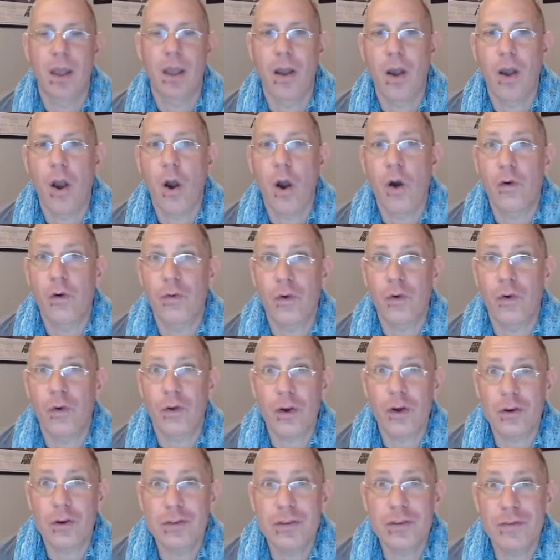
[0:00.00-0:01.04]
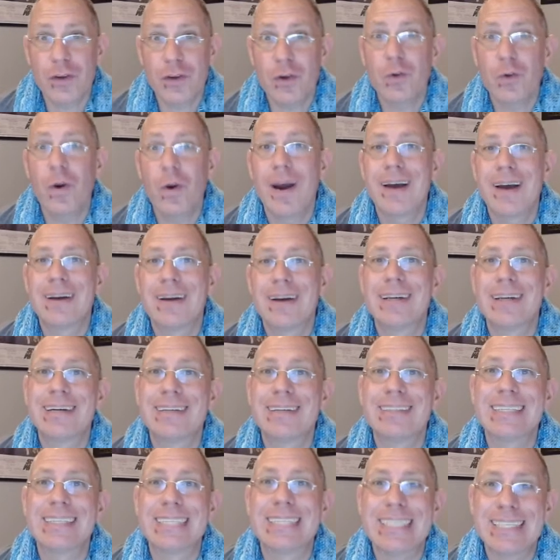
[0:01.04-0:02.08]
for those of you
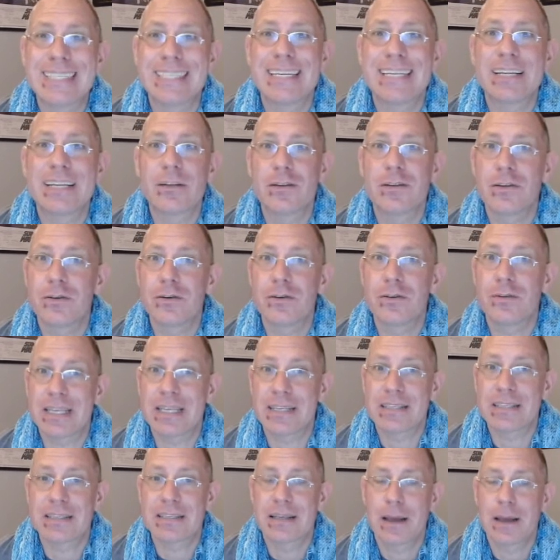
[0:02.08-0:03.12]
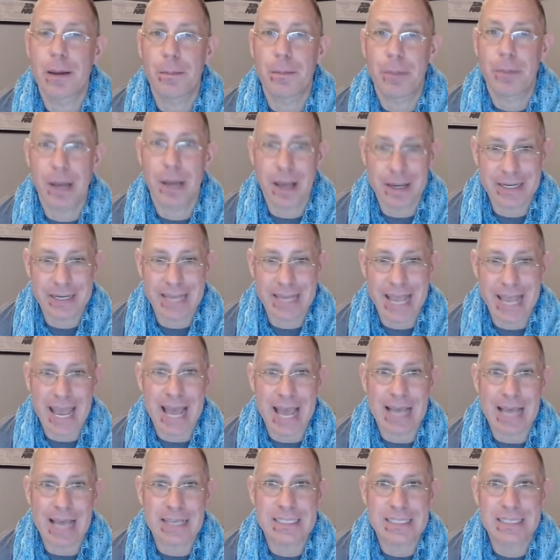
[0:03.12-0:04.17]
listening to this
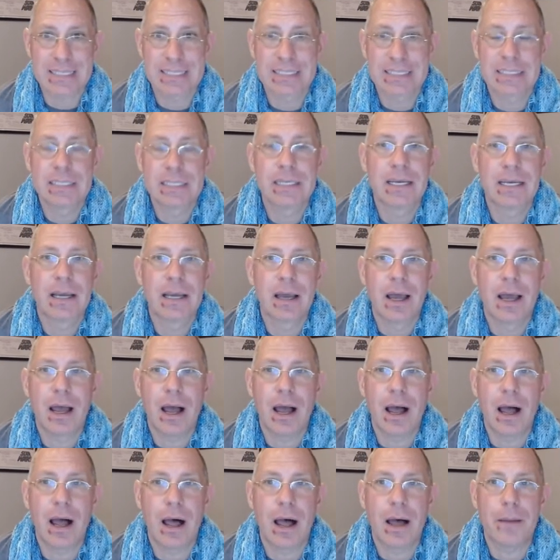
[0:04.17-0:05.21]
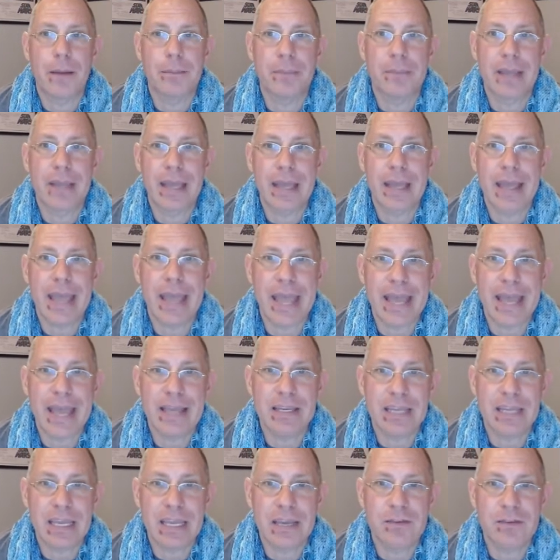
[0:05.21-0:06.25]
podcast, um, and
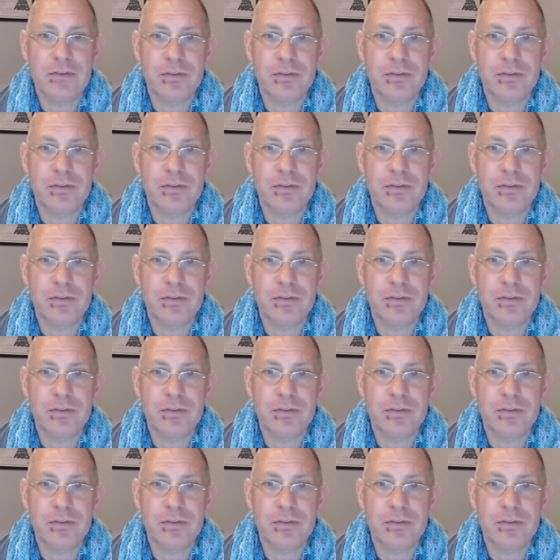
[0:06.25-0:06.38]
if